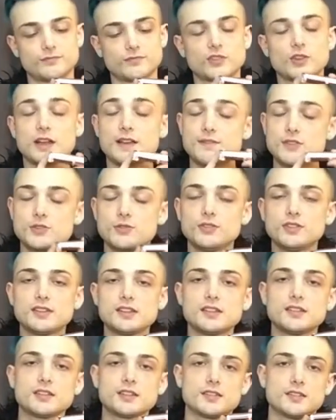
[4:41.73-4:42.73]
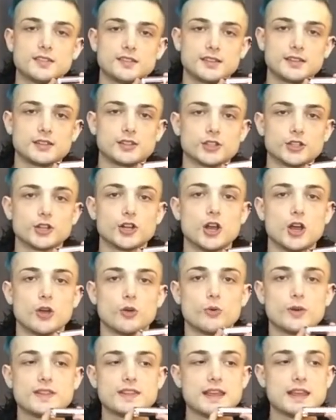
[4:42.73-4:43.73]
So I've used this concealer
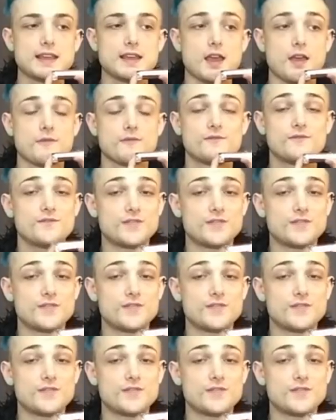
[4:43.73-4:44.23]
with a